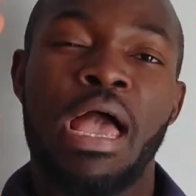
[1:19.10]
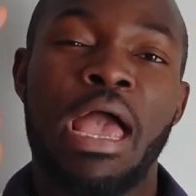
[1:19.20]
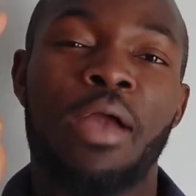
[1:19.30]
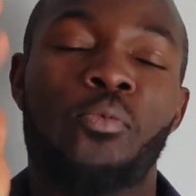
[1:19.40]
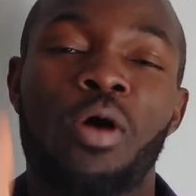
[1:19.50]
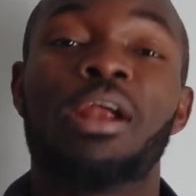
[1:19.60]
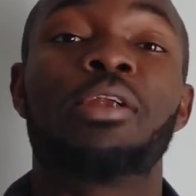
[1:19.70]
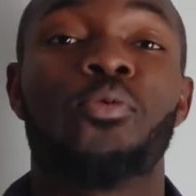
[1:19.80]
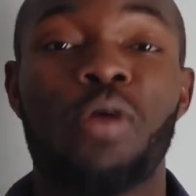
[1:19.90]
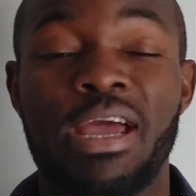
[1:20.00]
And one of
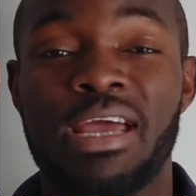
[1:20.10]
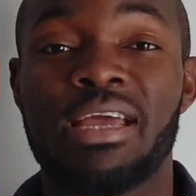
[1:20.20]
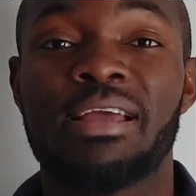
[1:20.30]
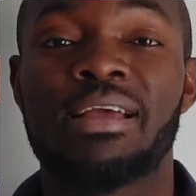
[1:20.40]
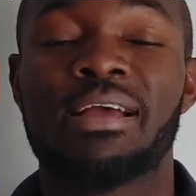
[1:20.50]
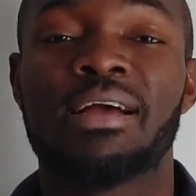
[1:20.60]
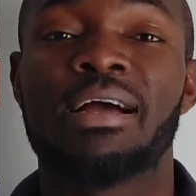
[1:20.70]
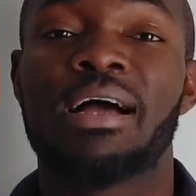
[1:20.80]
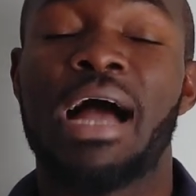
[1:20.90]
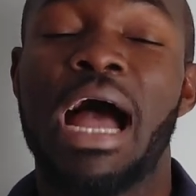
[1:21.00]
the ways
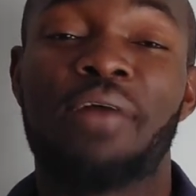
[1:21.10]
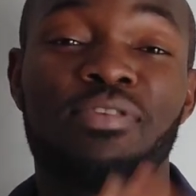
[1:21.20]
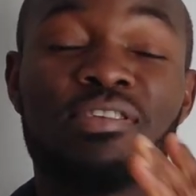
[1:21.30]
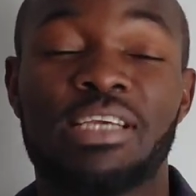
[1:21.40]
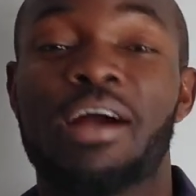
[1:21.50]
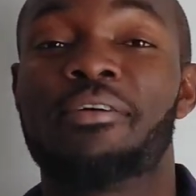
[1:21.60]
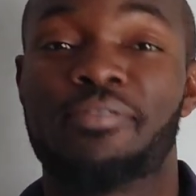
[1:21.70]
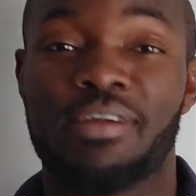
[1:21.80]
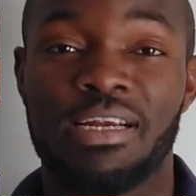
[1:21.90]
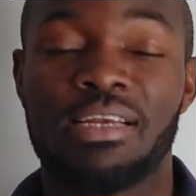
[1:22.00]
I have
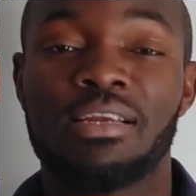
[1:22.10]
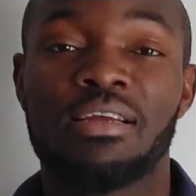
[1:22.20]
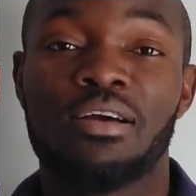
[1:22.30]
discovered,